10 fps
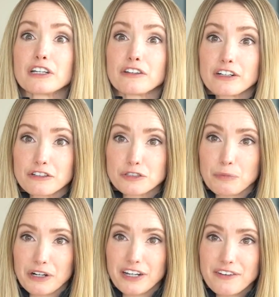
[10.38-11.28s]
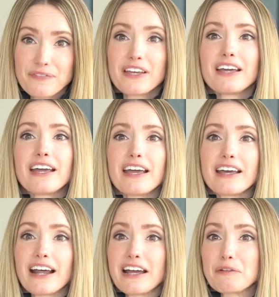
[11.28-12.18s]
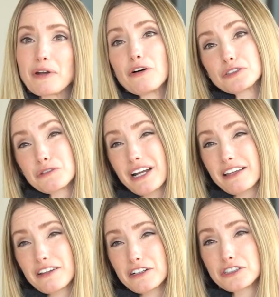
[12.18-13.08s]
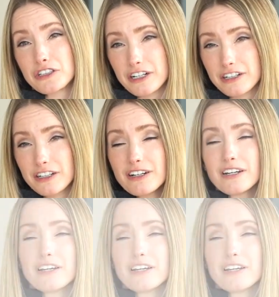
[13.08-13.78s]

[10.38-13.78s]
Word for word: Southern Hills Market and I am also an athletic trainer.